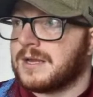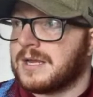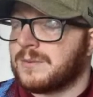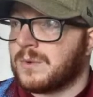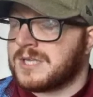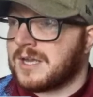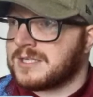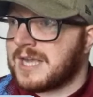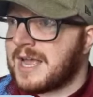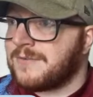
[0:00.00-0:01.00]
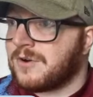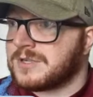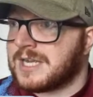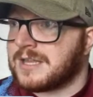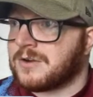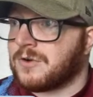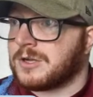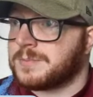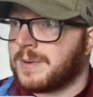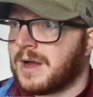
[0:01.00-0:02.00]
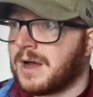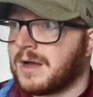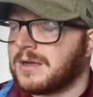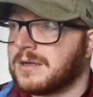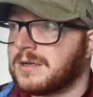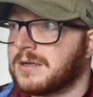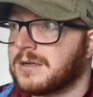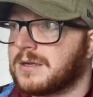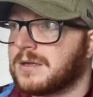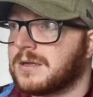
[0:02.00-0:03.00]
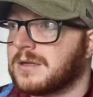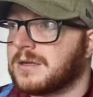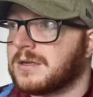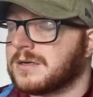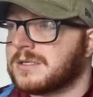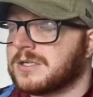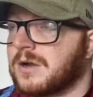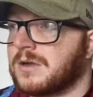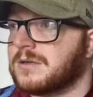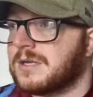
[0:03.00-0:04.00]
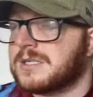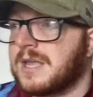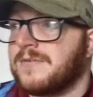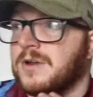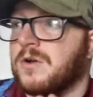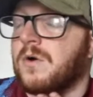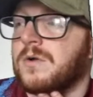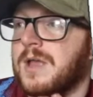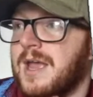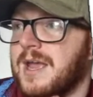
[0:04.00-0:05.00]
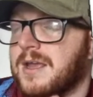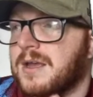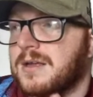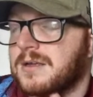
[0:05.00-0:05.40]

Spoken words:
Was it a save, or is he at the crossbar? Because he's given a goal kick.